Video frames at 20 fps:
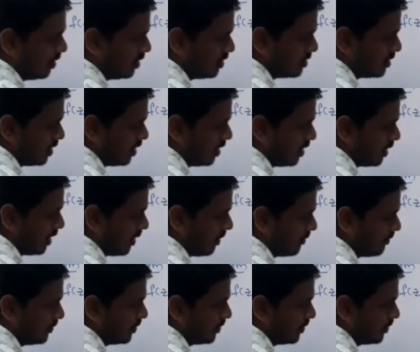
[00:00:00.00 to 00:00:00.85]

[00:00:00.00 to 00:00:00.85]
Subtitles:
Is it clear?